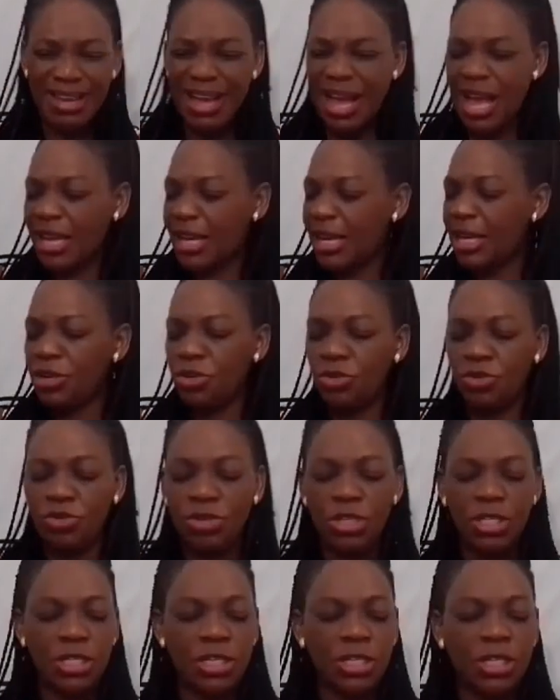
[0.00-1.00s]
I can't do
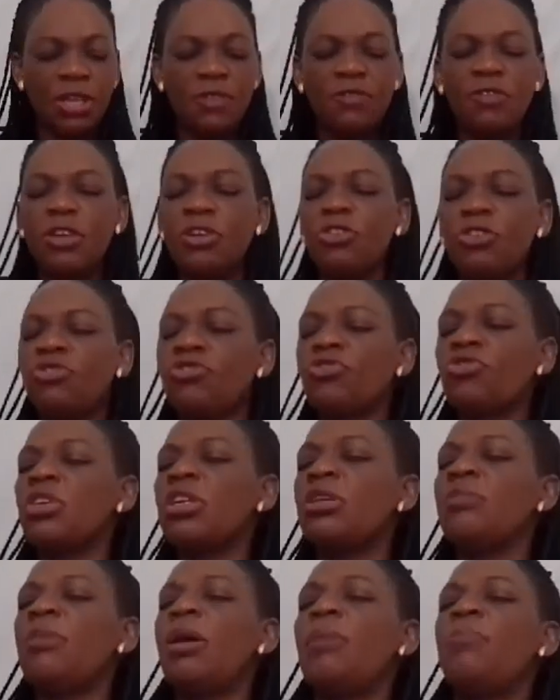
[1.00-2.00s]
it. Even
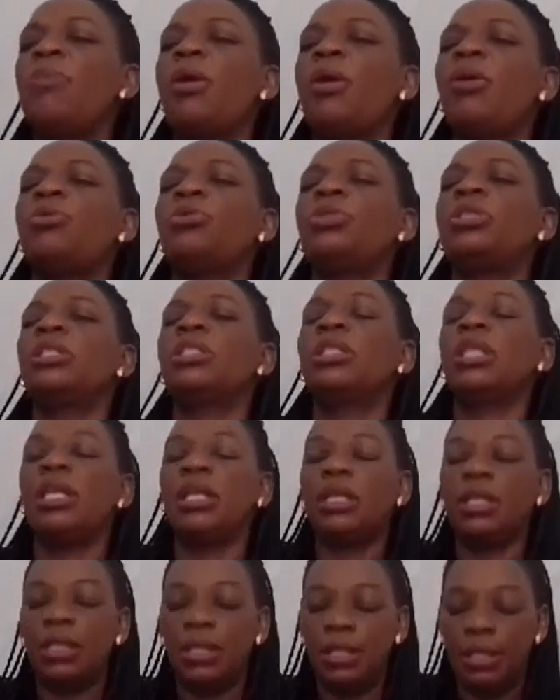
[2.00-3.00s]
dream about it
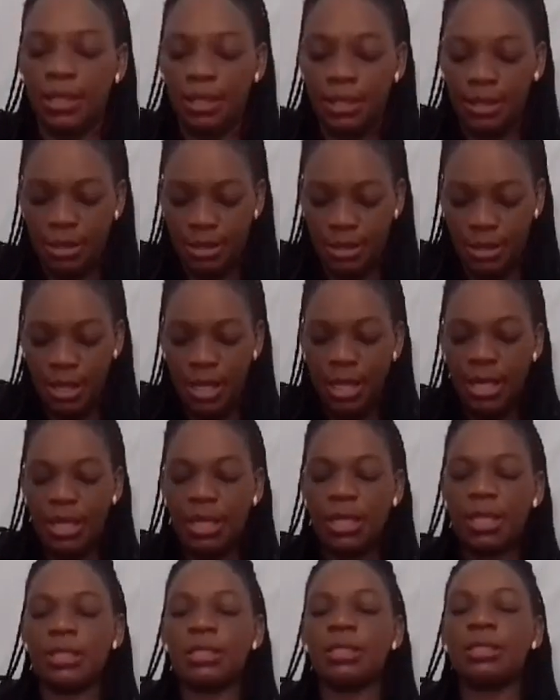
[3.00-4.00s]
like this.
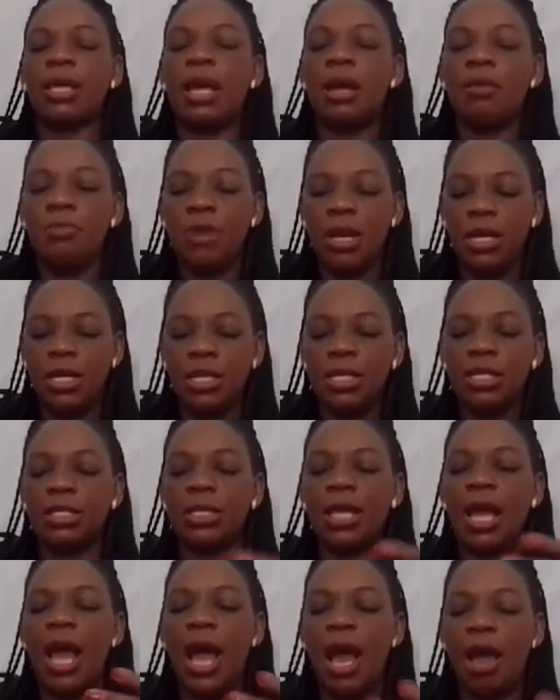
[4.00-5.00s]
That someone is
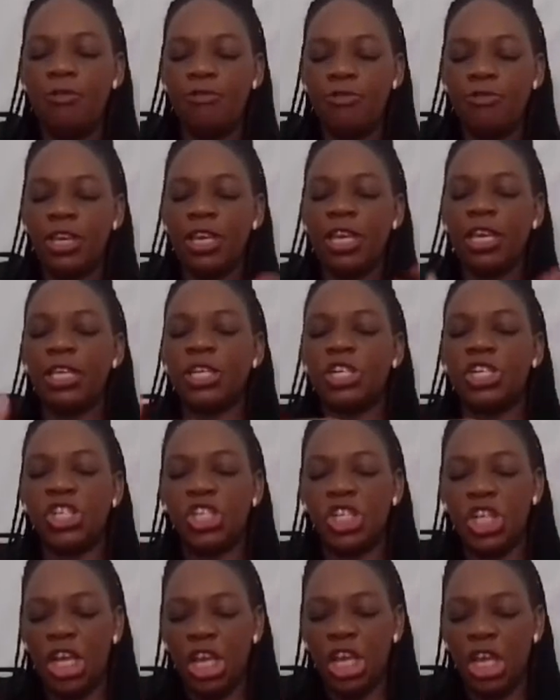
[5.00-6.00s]
having a
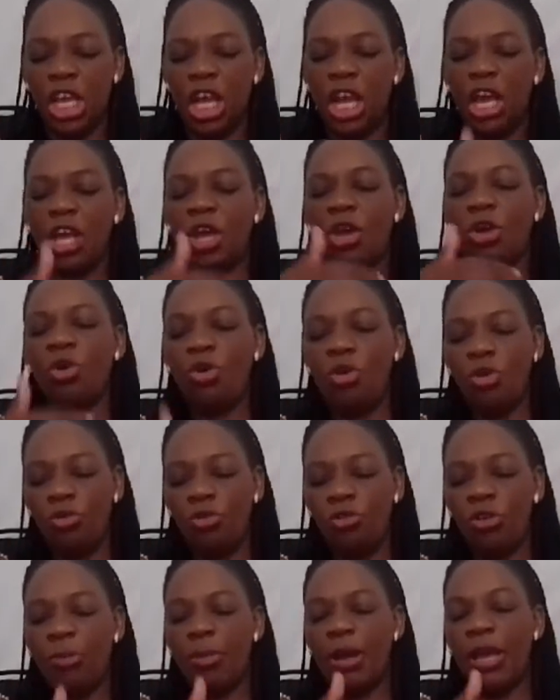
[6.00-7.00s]
share
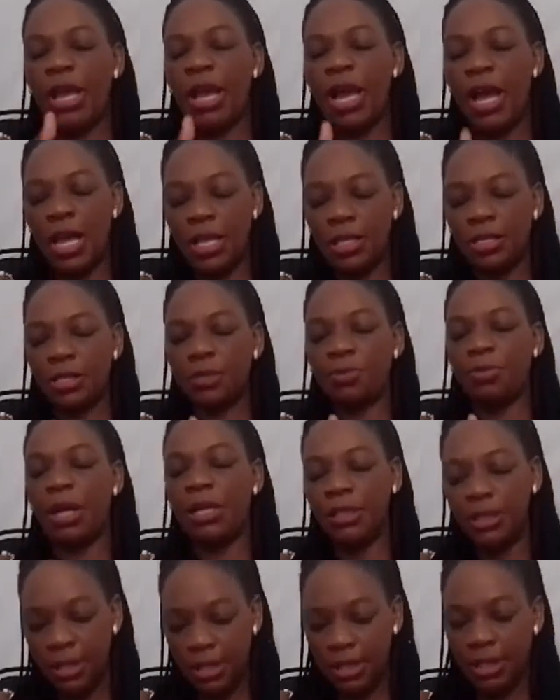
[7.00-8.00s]
over my
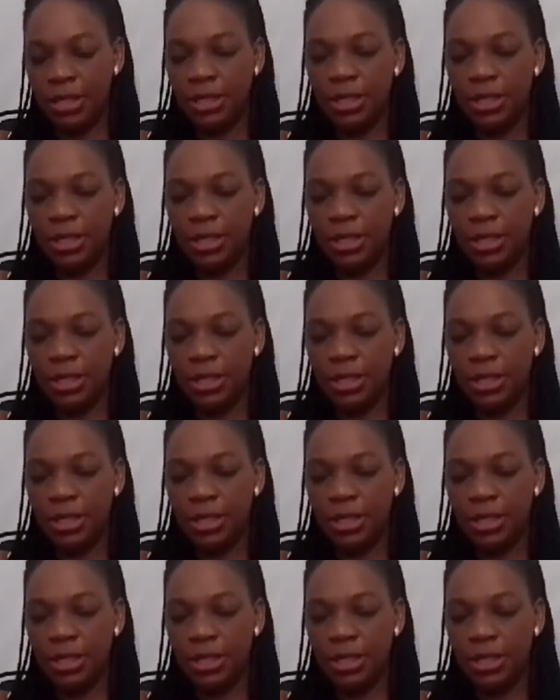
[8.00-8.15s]
husband,